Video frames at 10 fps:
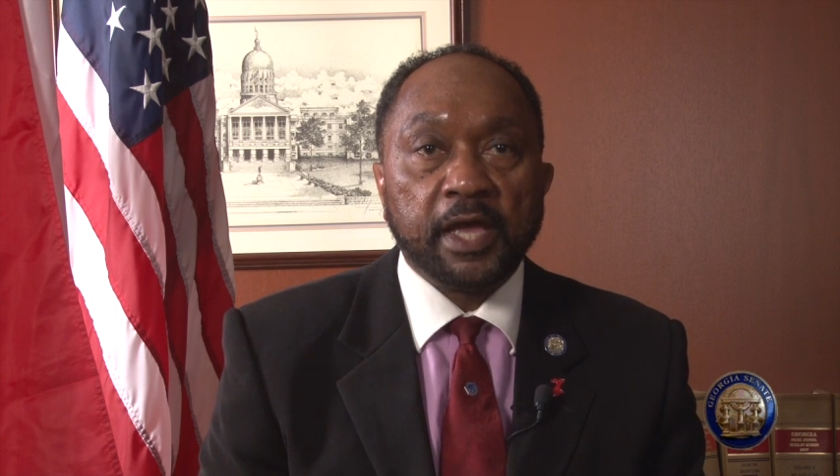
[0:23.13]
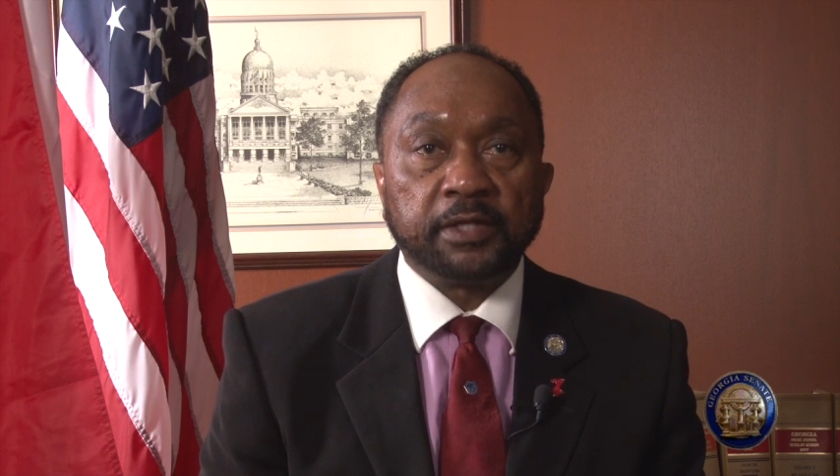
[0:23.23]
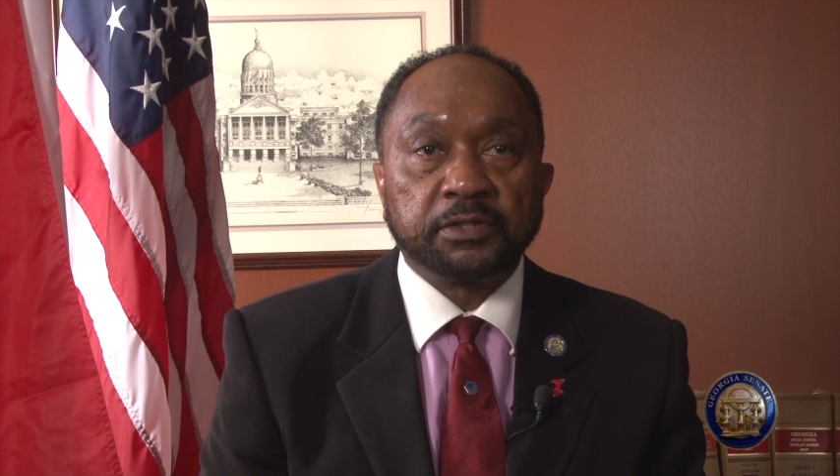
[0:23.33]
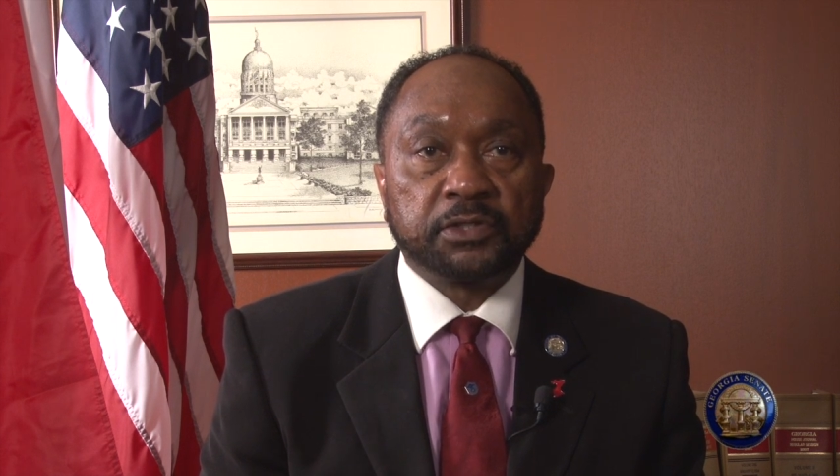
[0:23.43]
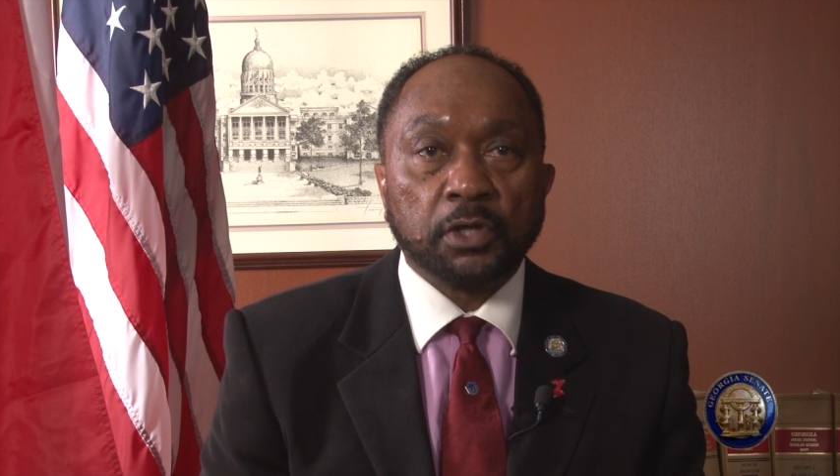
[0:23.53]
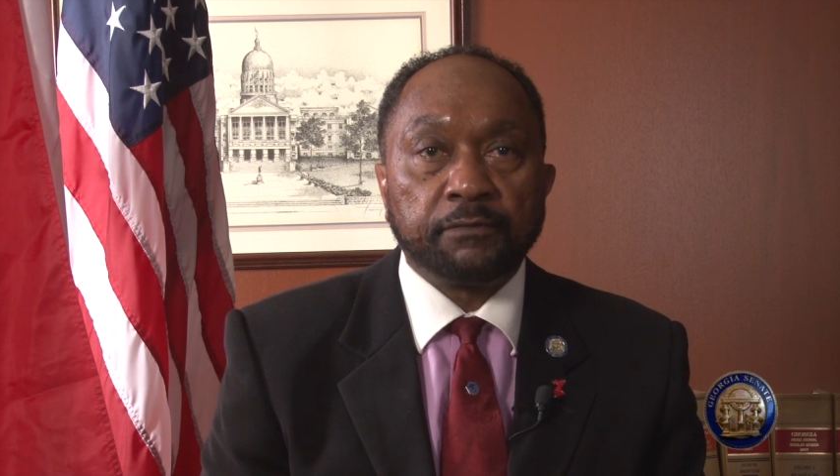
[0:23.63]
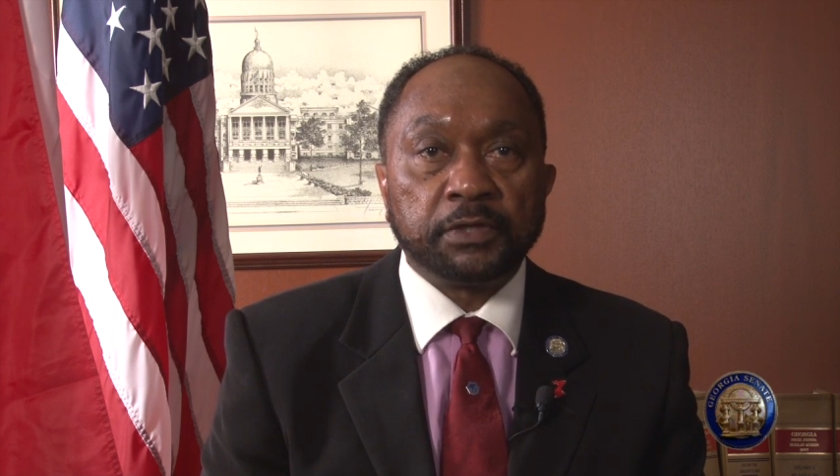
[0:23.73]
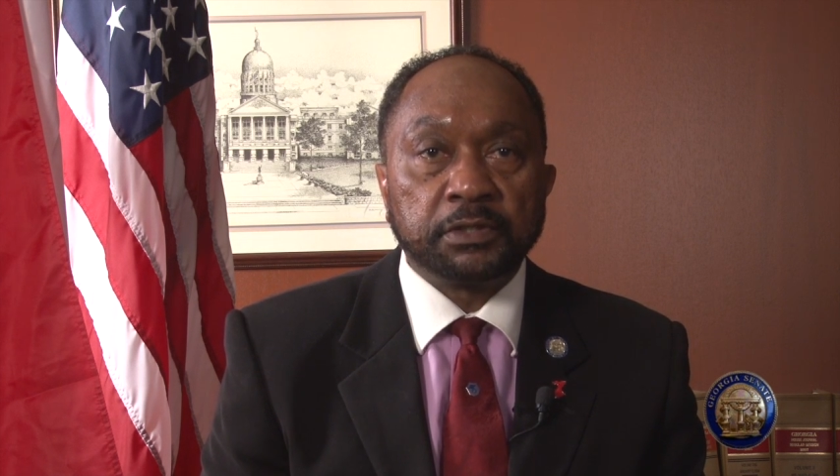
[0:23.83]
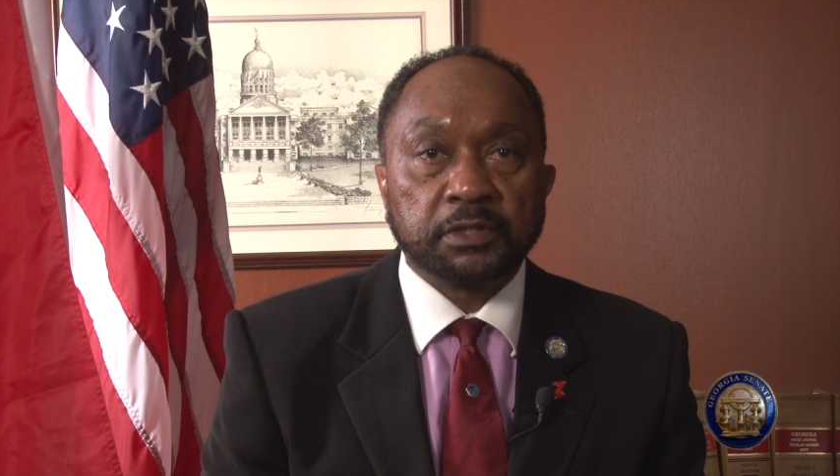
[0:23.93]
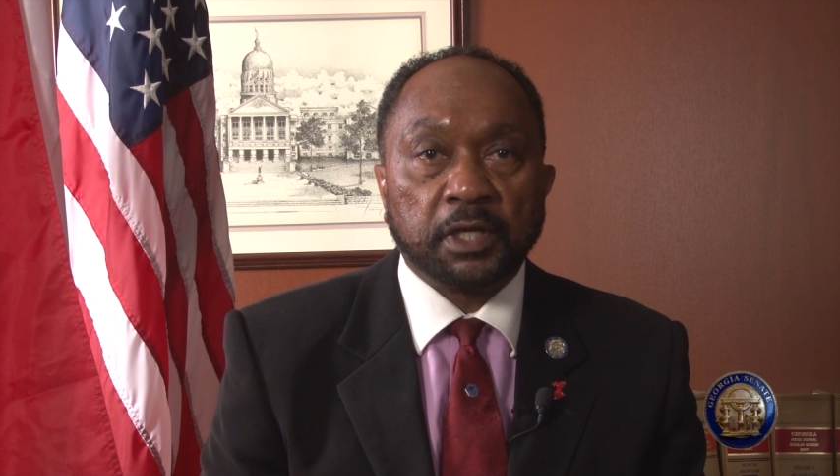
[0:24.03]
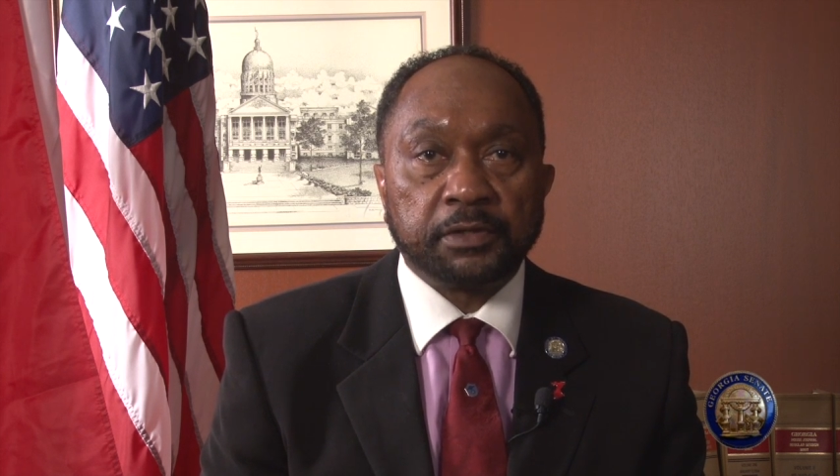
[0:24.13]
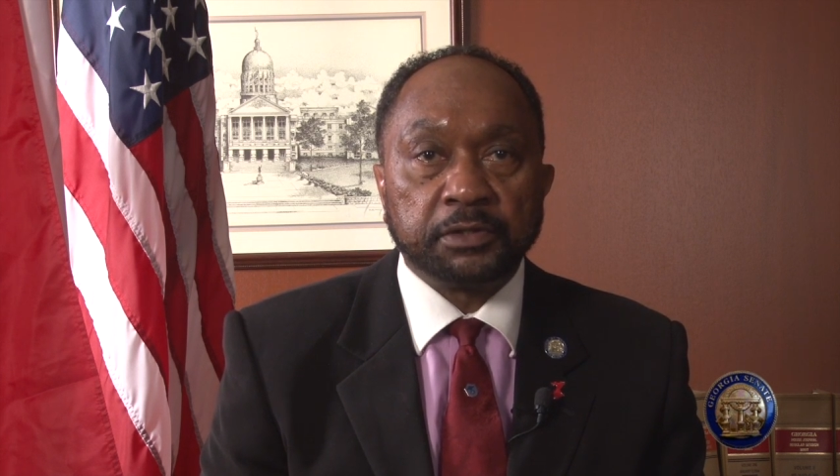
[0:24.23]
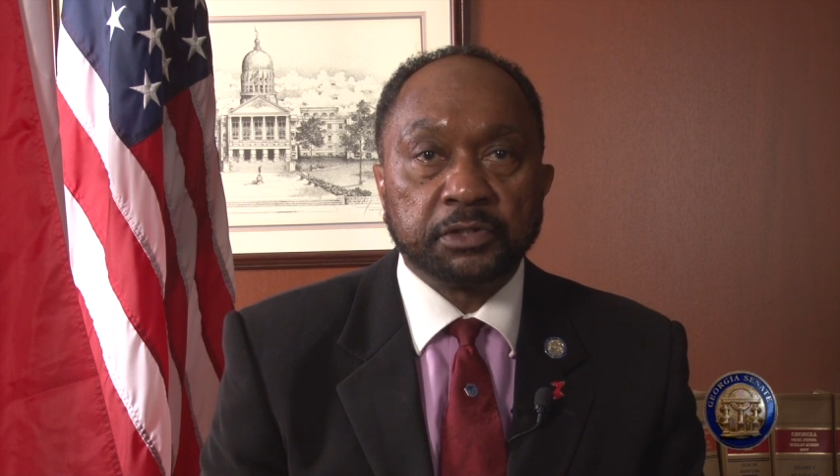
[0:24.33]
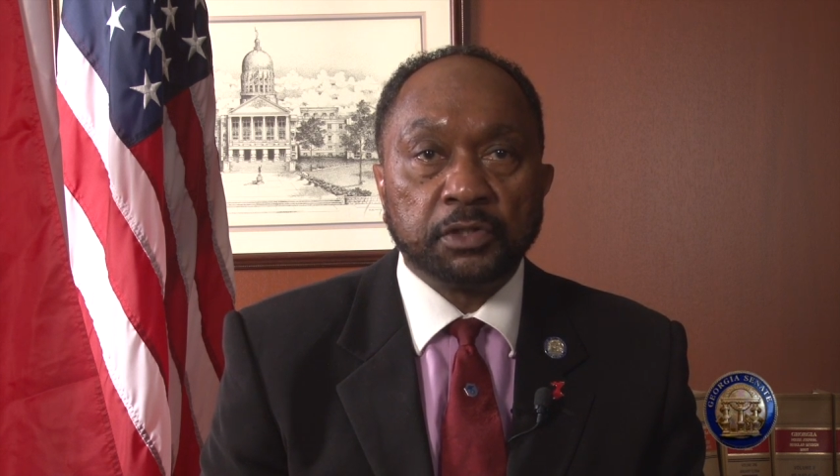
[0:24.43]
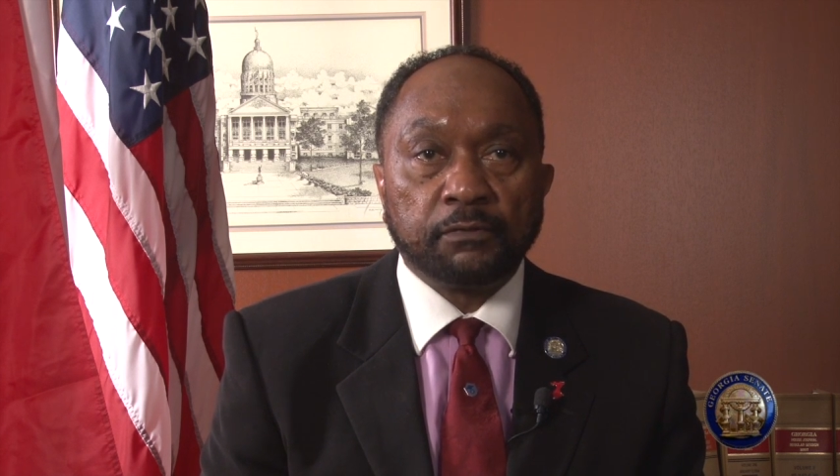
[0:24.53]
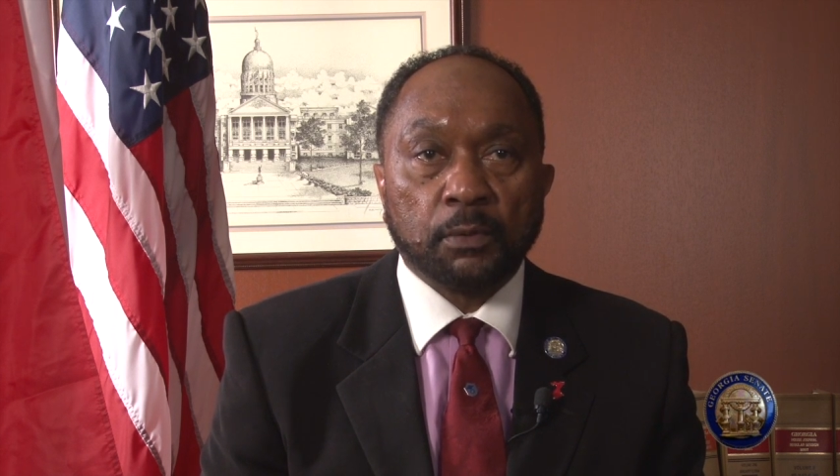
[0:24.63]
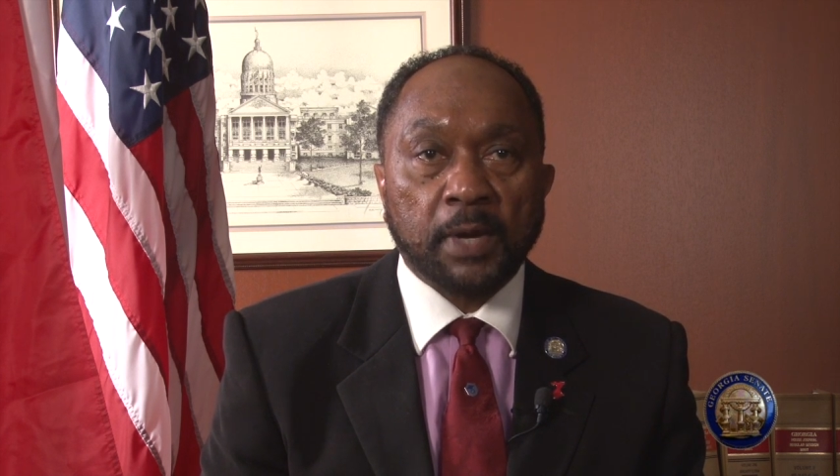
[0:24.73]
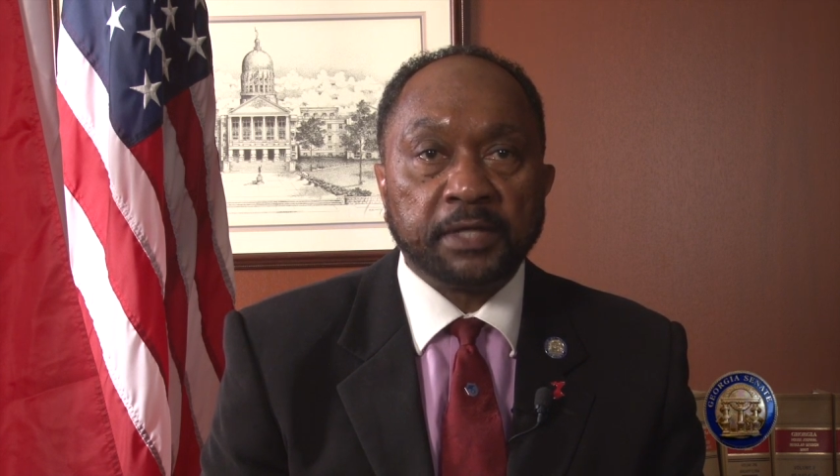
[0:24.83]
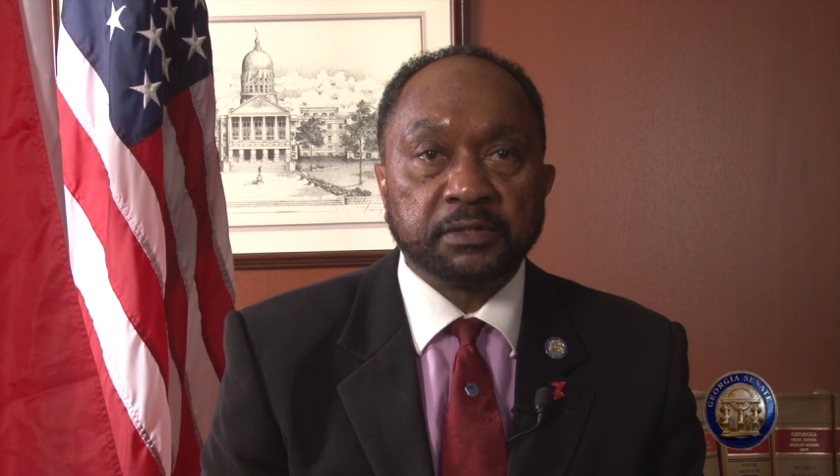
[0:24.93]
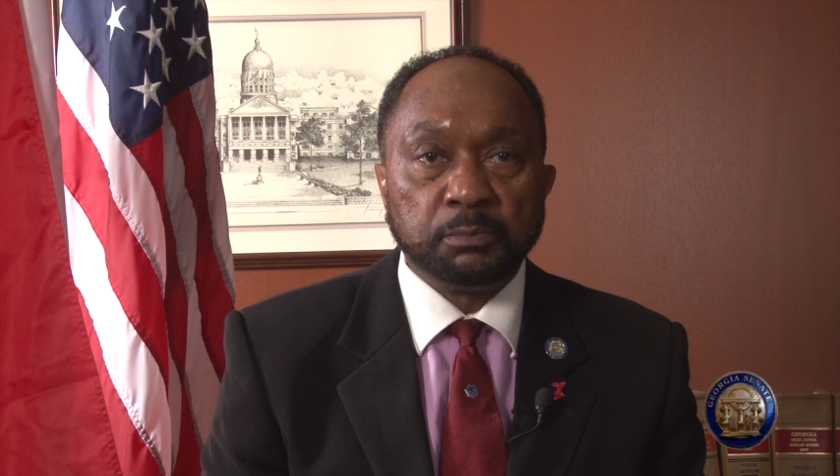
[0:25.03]
and servants of the civil
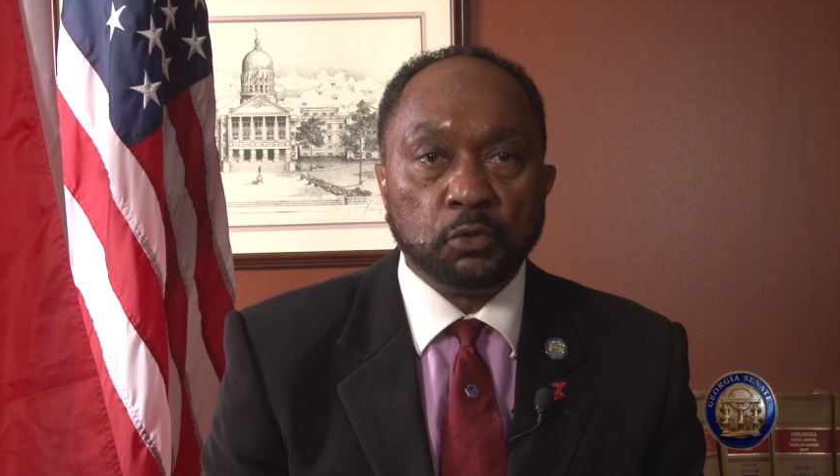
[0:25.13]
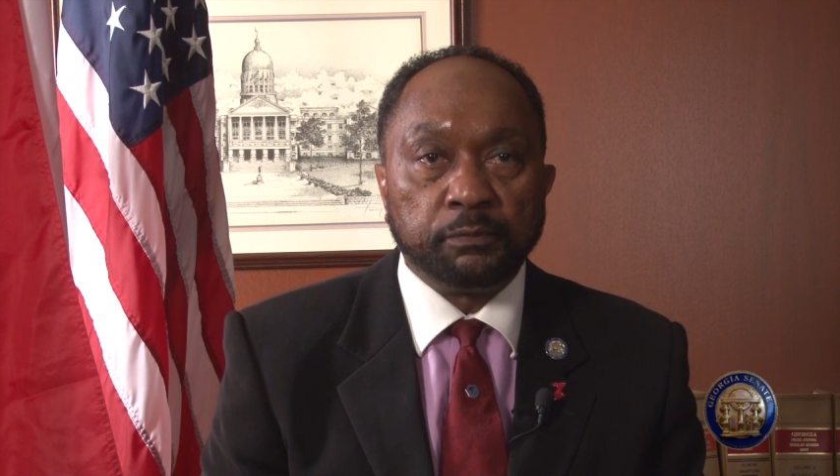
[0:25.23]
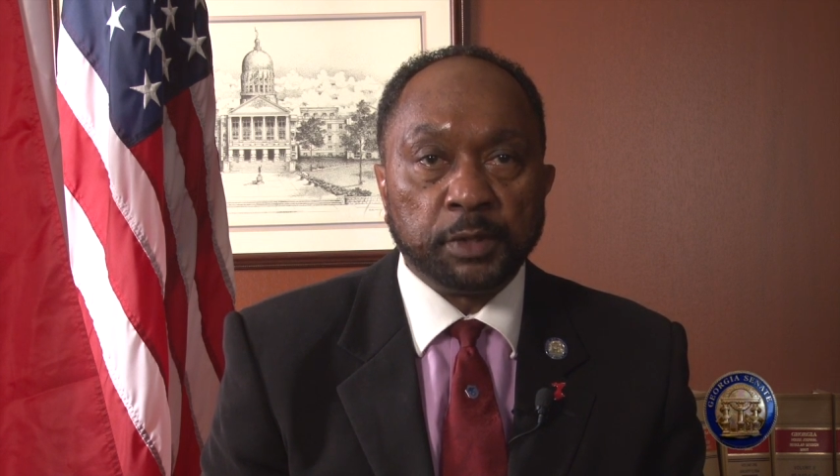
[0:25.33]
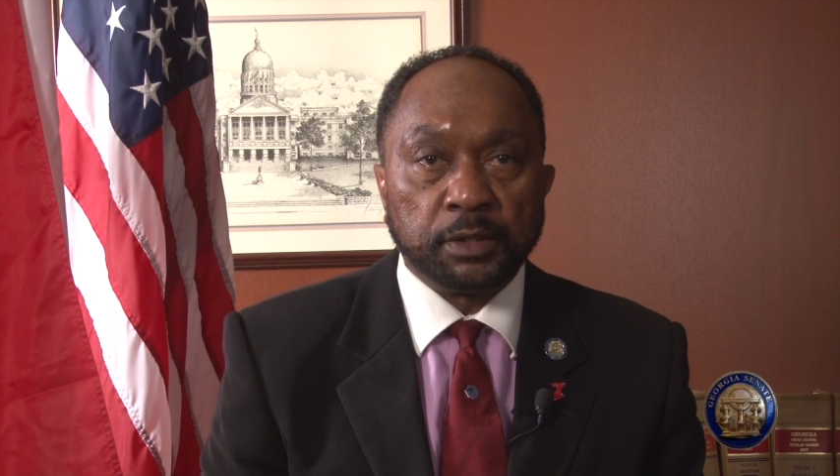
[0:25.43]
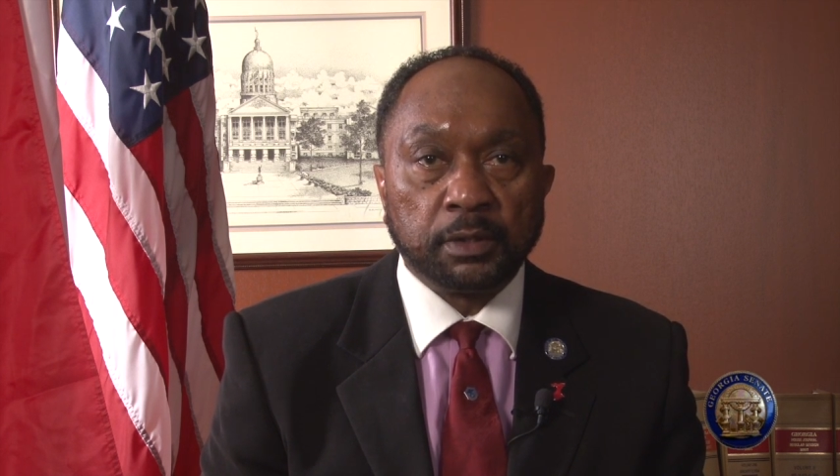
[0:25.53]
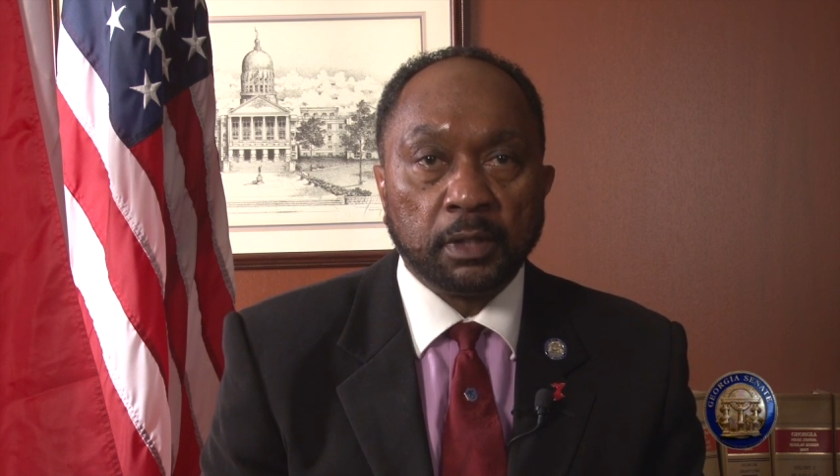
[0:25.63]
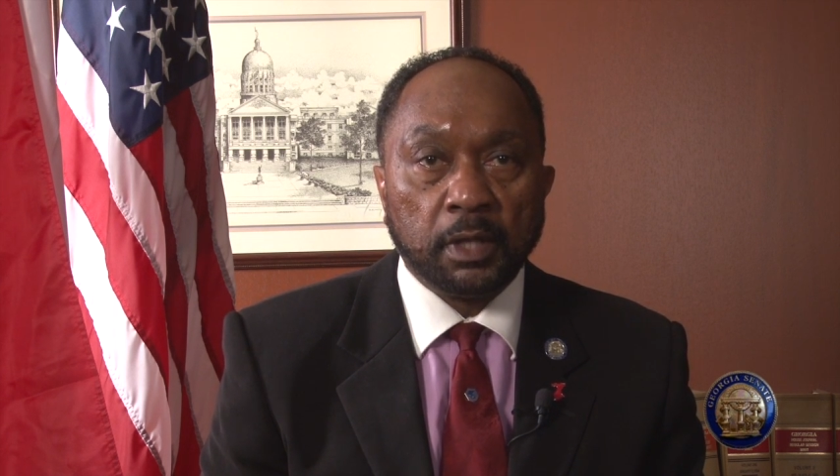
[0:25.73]
rights movement.